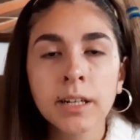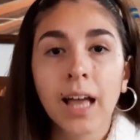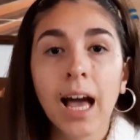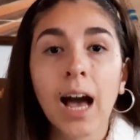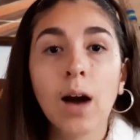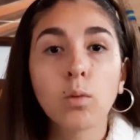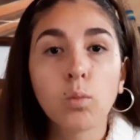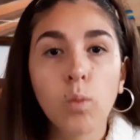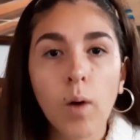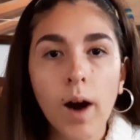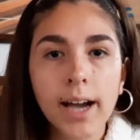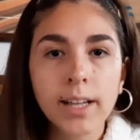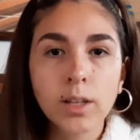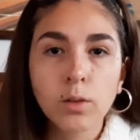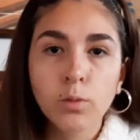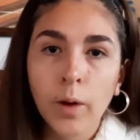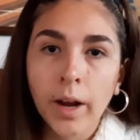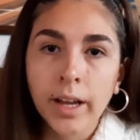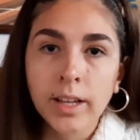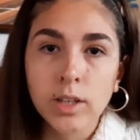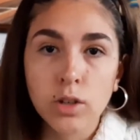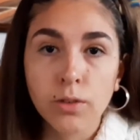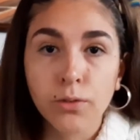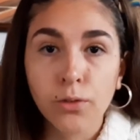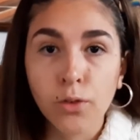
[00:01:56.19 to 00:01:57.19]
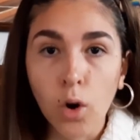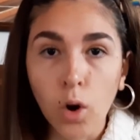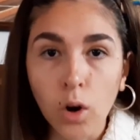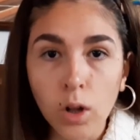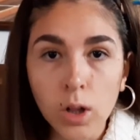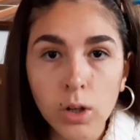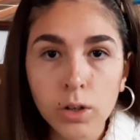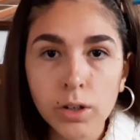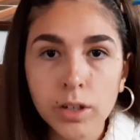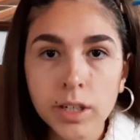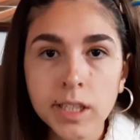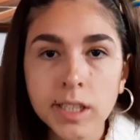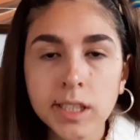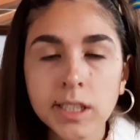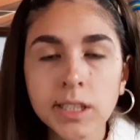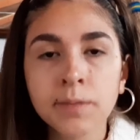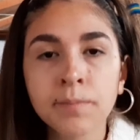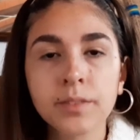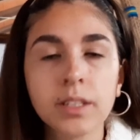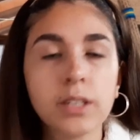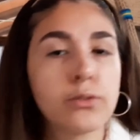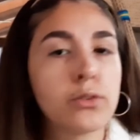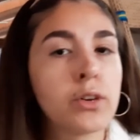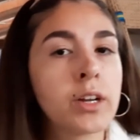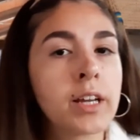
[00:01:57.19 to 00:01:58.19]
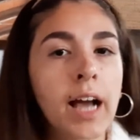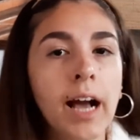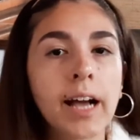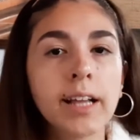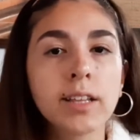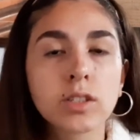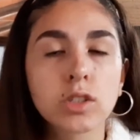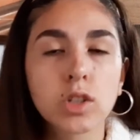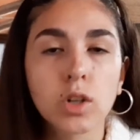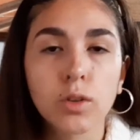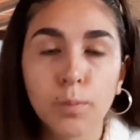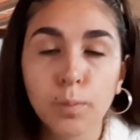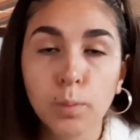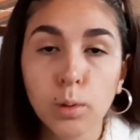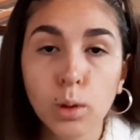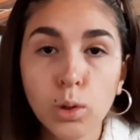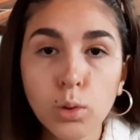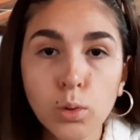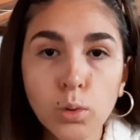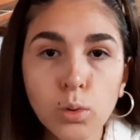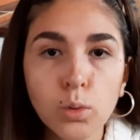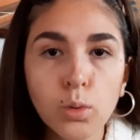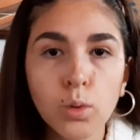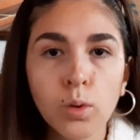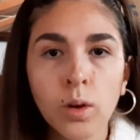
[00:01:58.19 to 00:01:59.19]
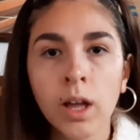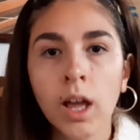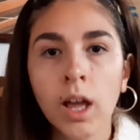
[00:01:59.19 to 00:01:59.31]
a wide range of colors, different kinds of blue,